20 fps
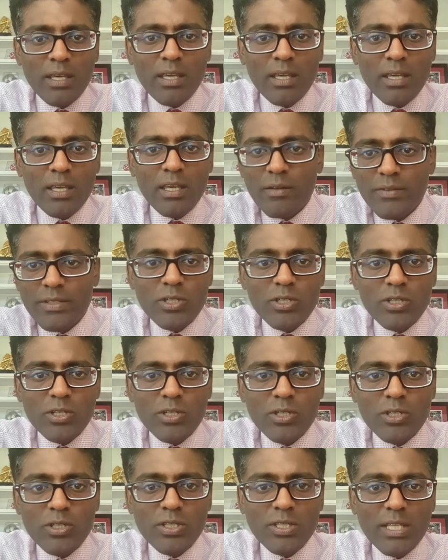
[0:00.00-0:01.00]
you know, this
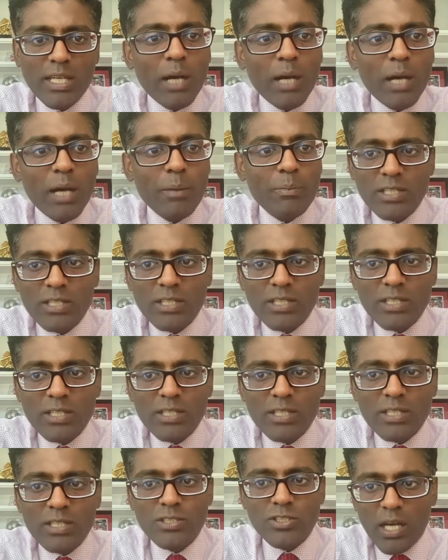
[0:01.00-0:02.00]
team could get up to
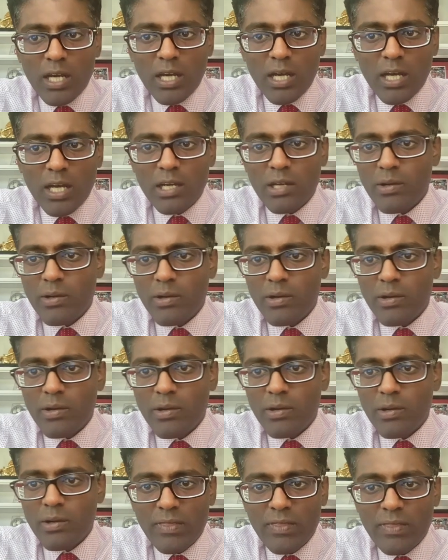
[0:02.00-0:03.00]
face Chicago, and I
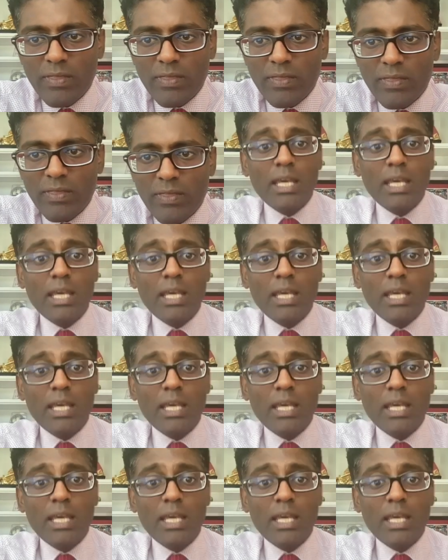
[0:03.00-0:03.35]
get that.